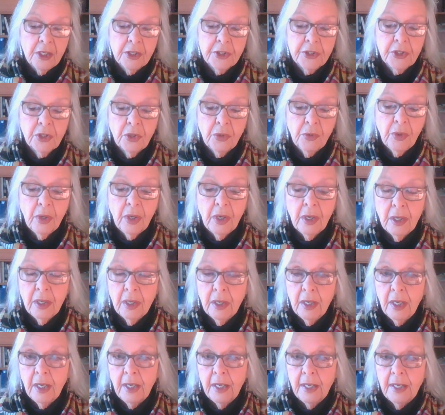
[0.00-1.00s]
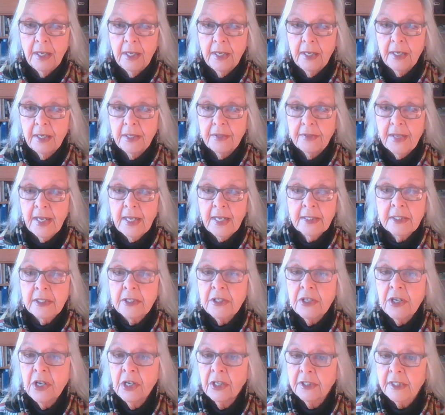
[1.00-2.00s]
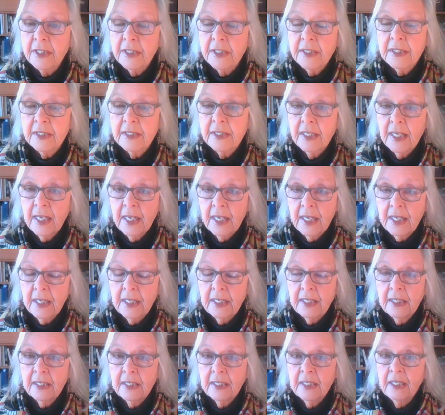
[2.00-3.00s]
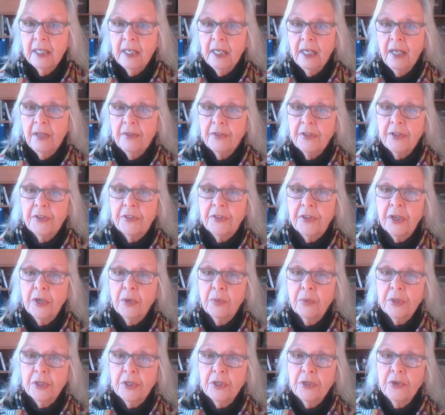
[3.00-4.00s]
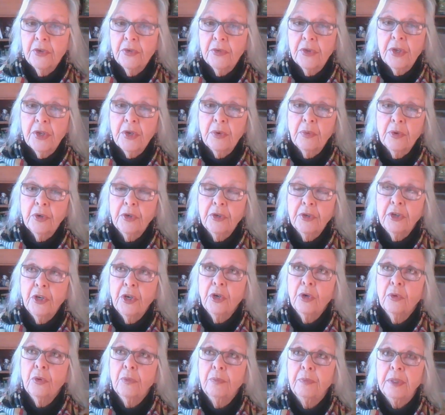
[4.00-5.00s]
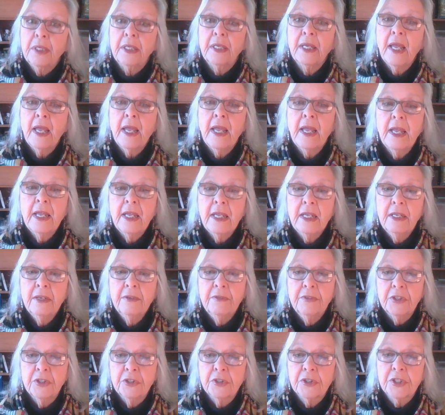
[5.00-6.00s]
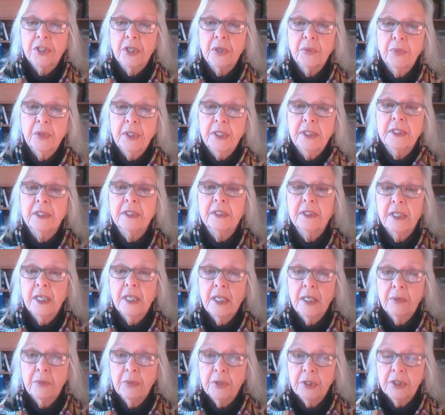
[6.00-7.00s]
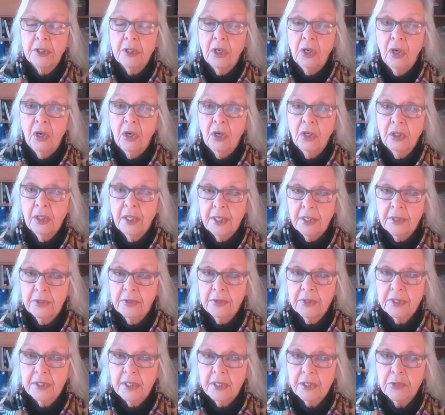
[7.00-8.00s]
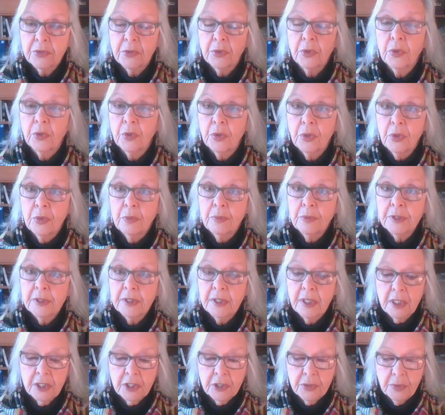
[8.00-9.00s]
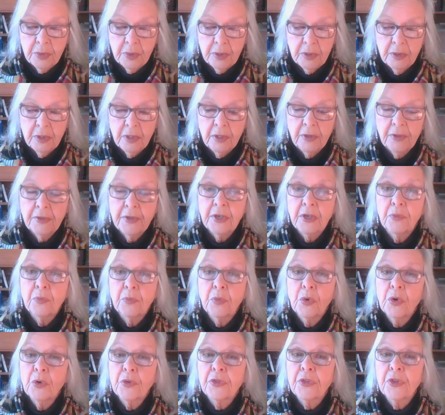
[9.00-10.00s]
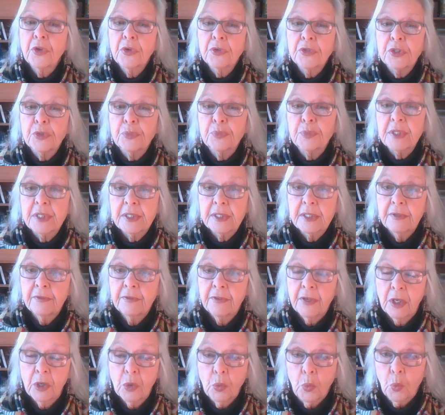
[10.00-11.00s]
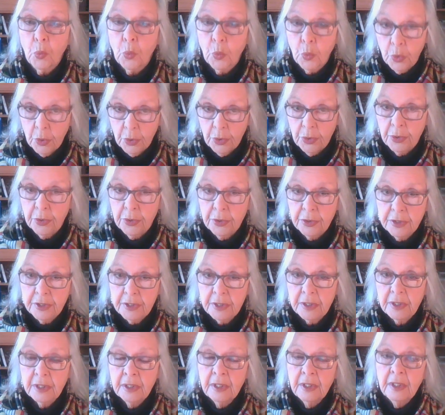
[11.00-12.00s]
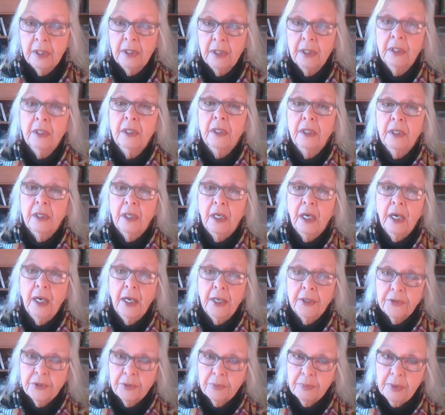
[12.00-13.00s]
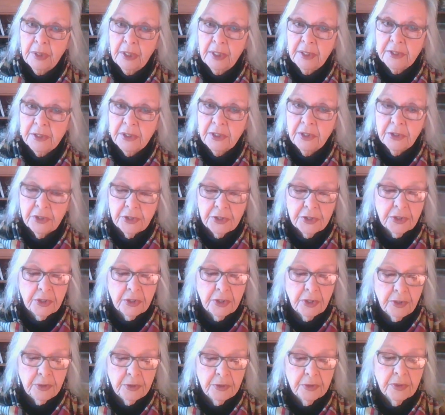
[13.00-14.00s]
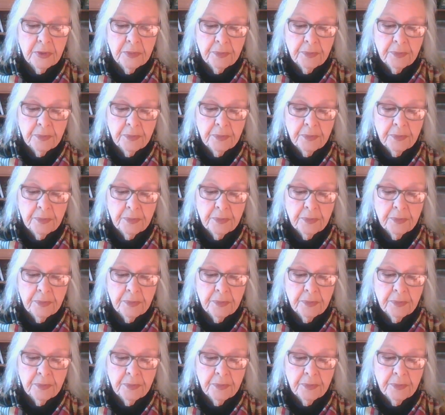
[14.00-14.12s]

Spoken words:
So that's not to say that there were no behaviors that we today would call heterosexual or homosexual. There weren't those specific words 100 plus years ago,